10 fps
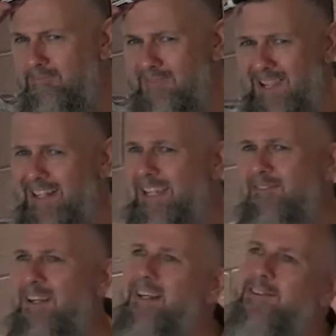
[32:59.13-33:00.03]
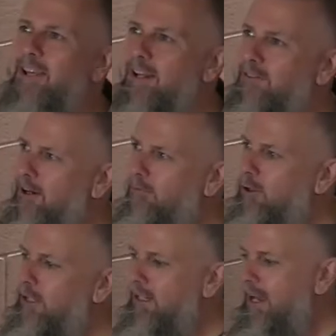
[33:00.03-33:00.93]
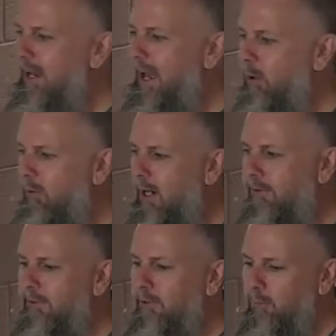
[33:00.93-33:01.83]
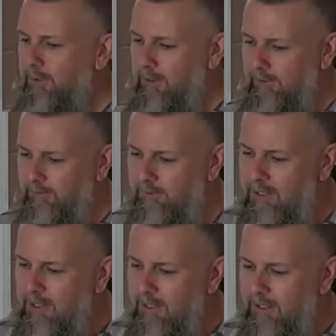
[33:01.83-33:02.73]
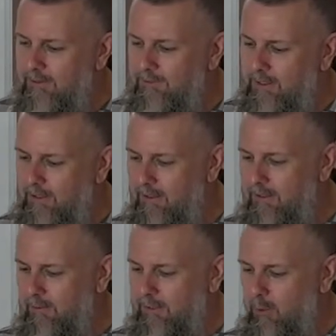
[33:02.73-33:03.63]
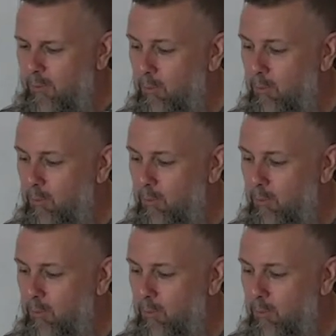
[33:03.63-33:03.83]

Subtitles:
And even in the sense of looking at how God deals with things, is it, you know, when